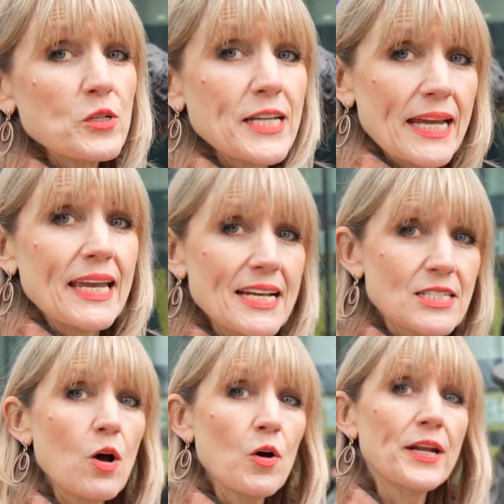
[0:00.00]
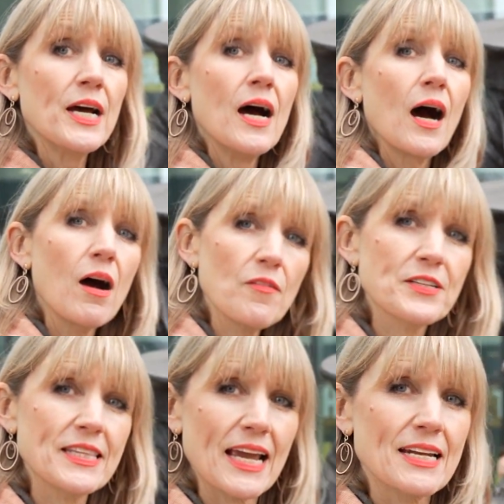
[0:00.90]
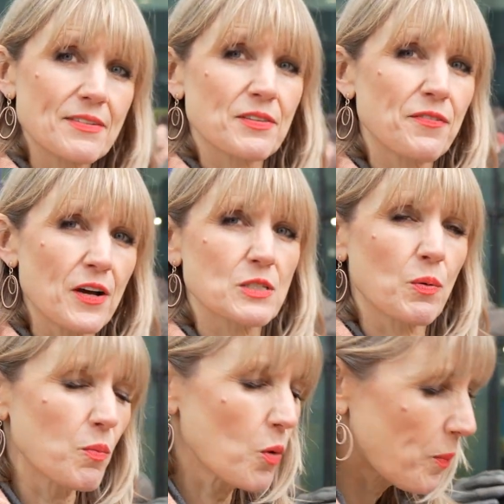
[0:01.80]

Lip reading: decades on after the end of the First World War.